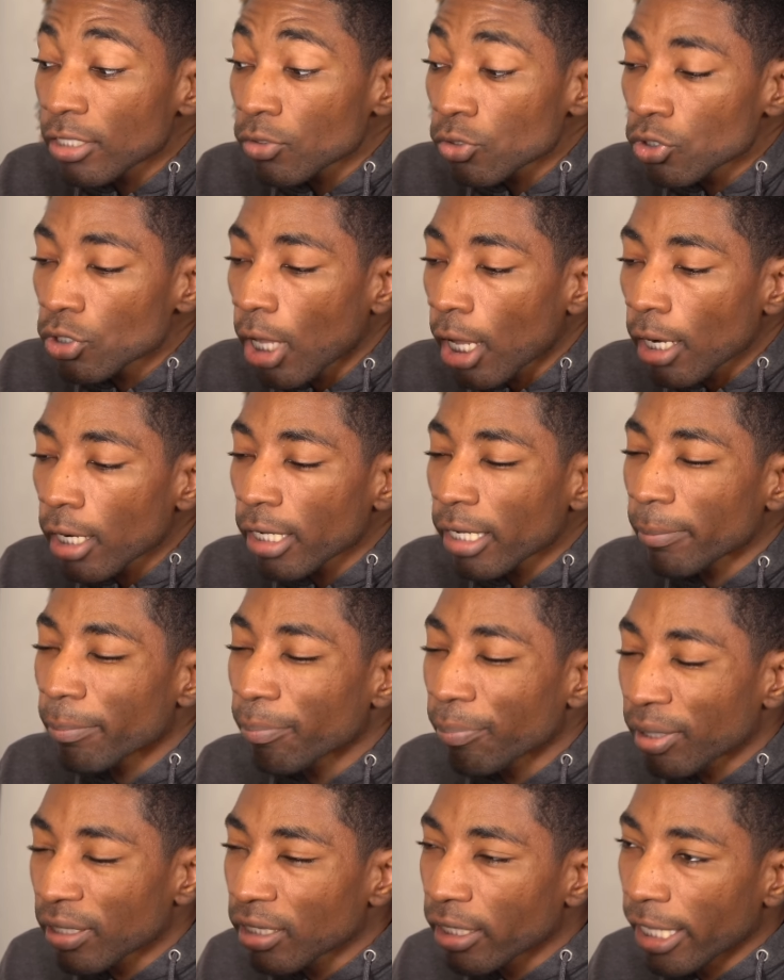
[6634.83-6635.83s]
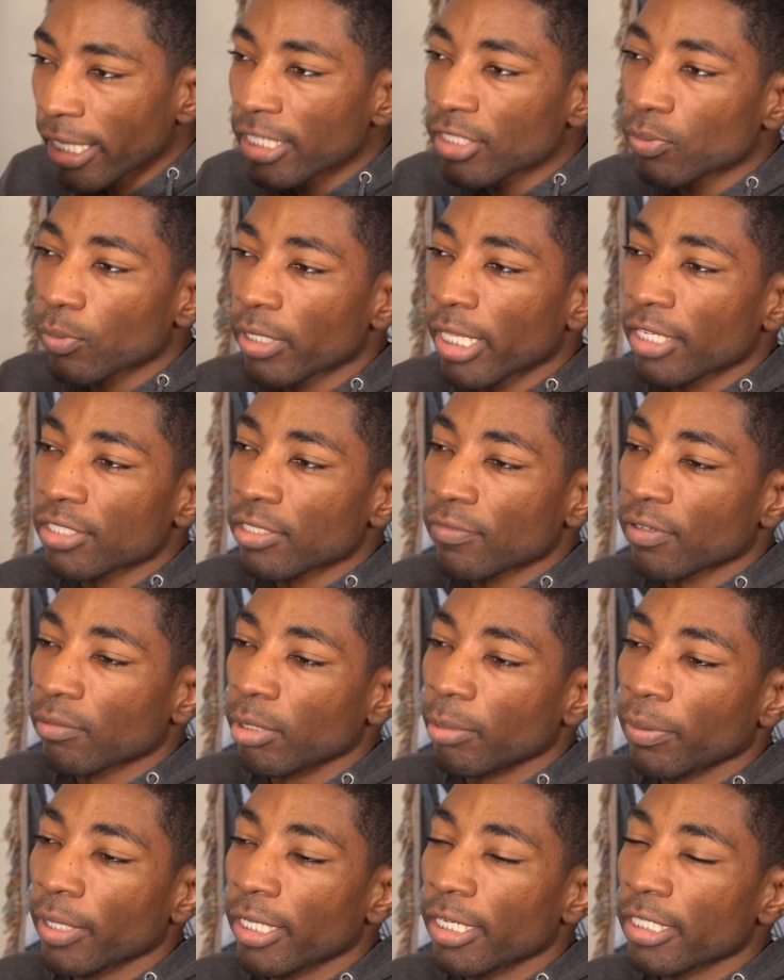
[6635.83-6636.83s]
there's not like a place where that stuff can
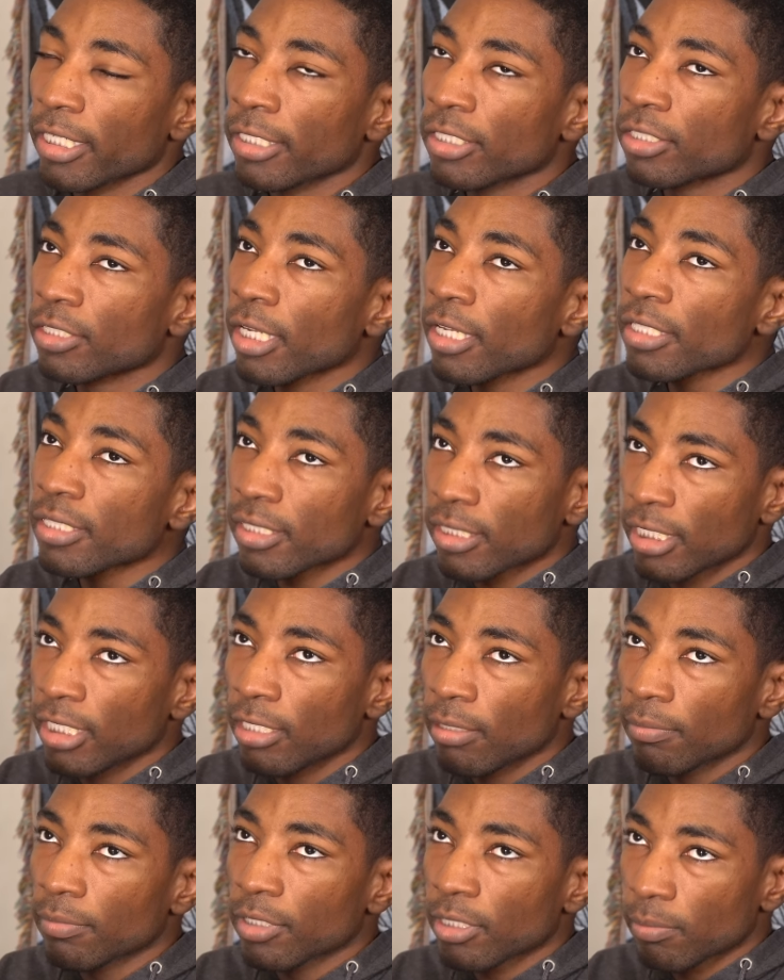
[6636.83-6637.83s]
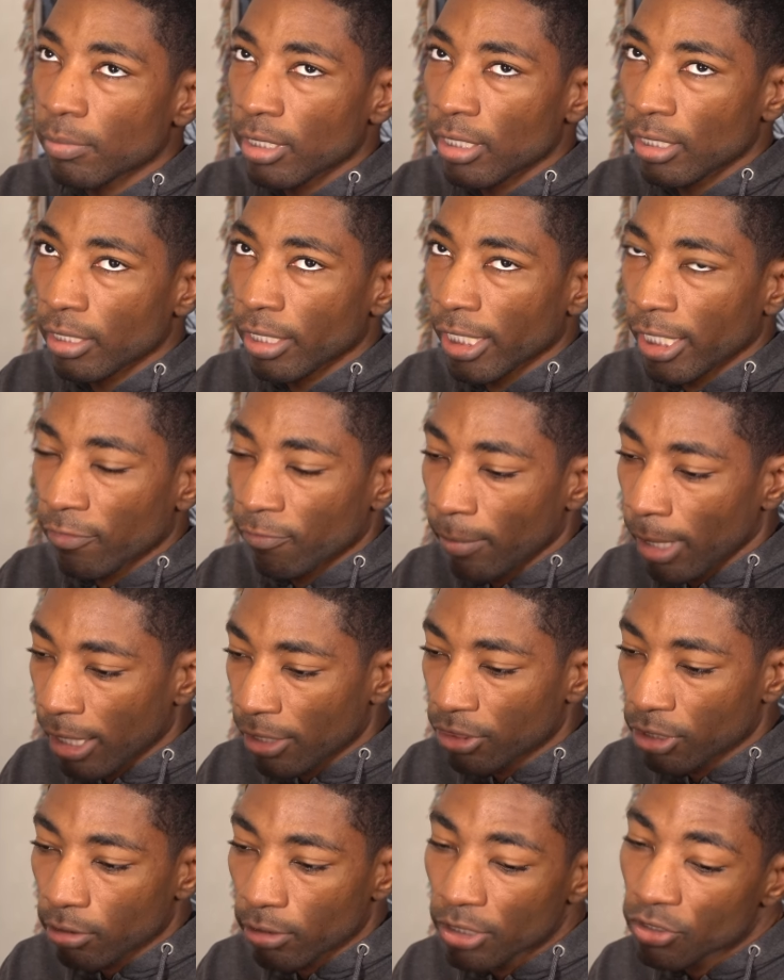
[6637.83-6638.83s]
be played. It, it does seem to me like if my
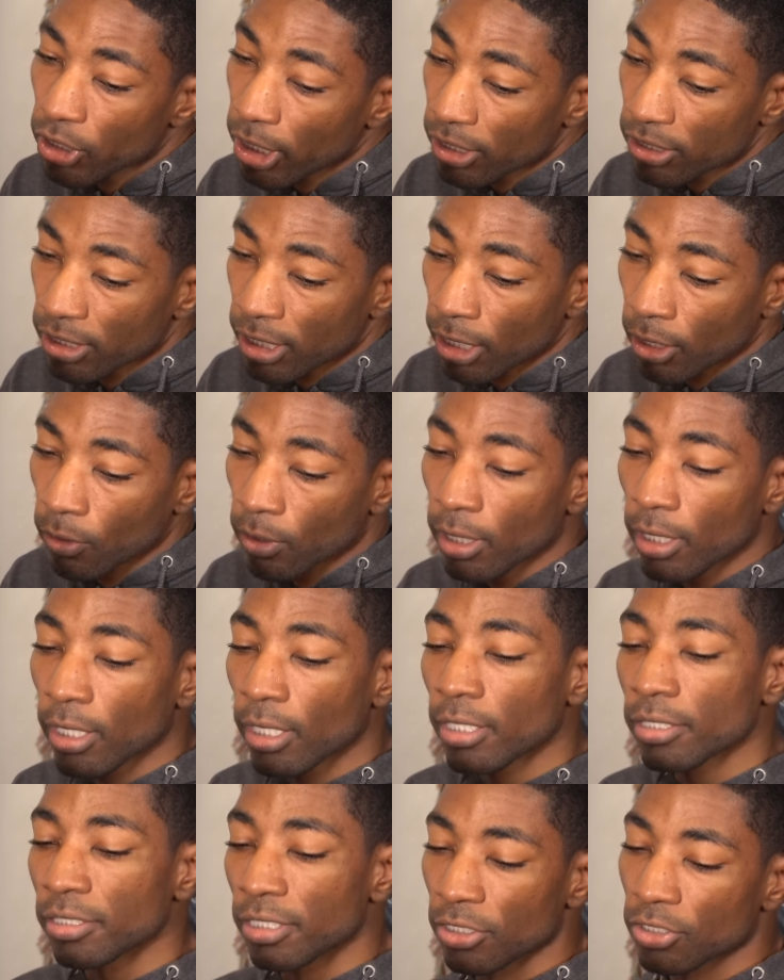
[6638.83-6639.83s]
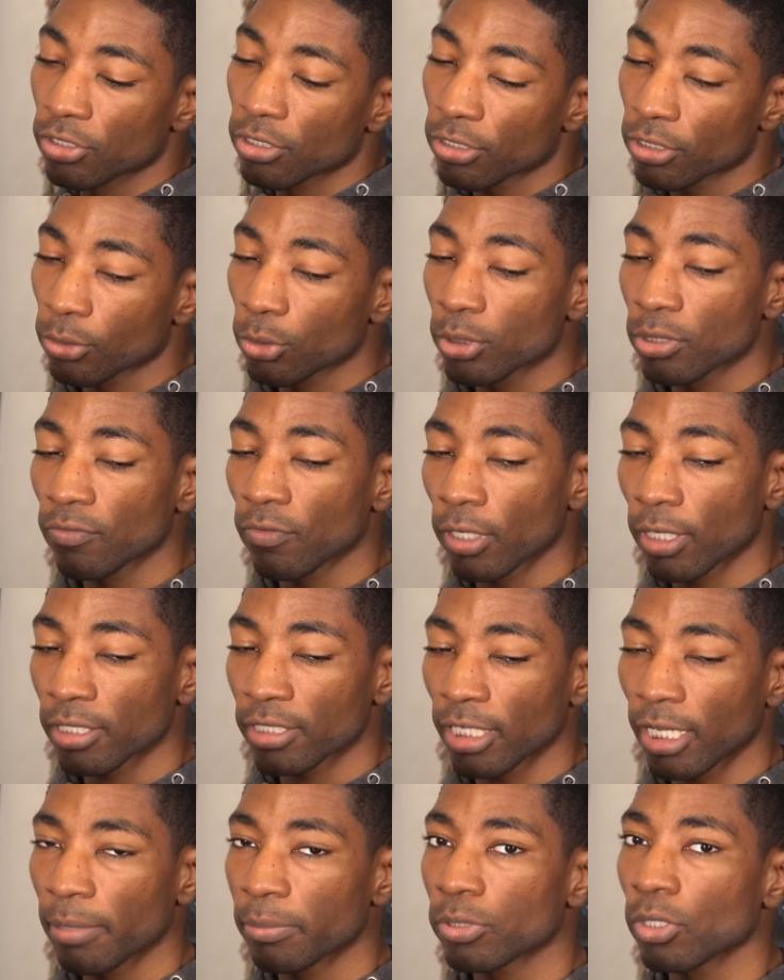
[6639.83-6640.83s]
theory checks out, TCG exclusive
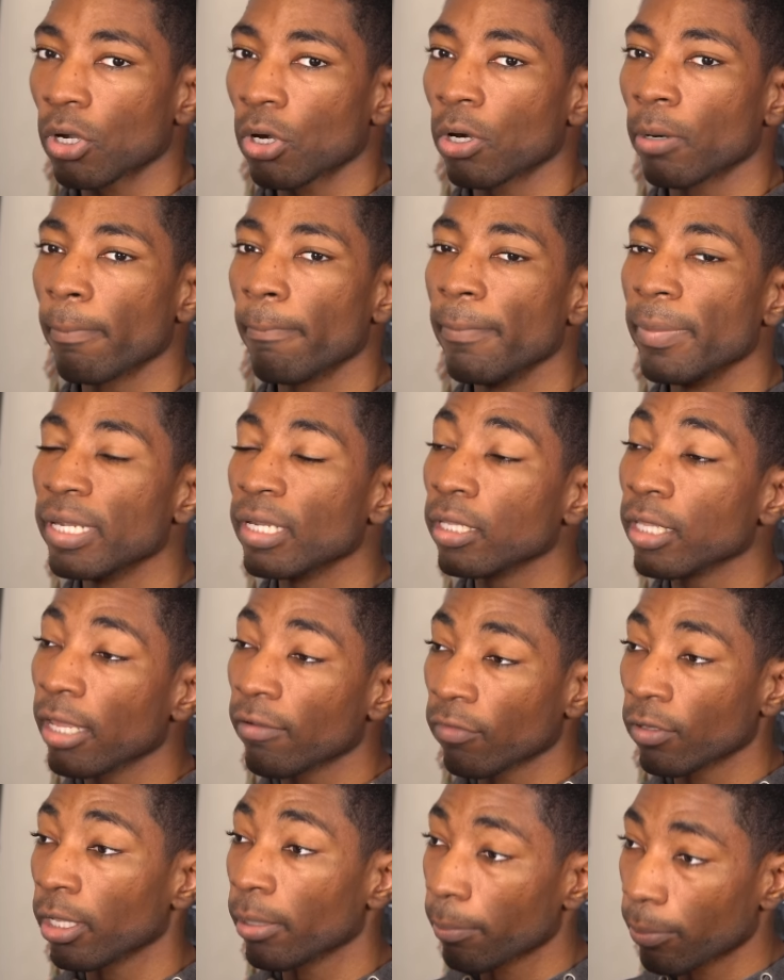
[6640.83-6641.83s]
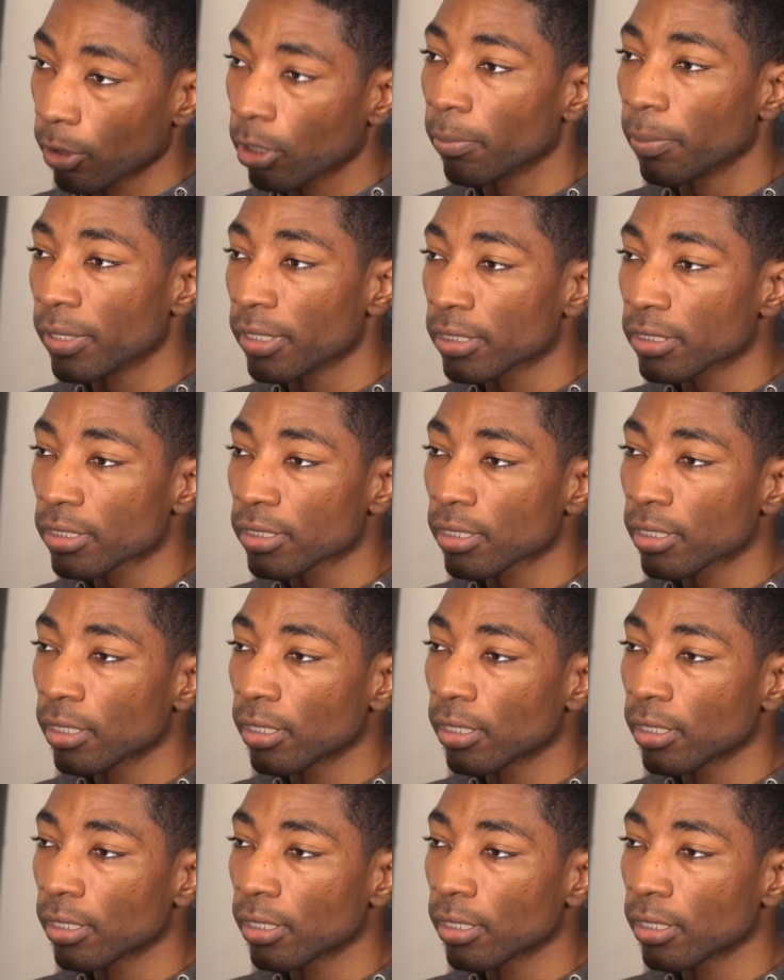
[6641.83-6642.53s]
archetypes are mid level on purpose.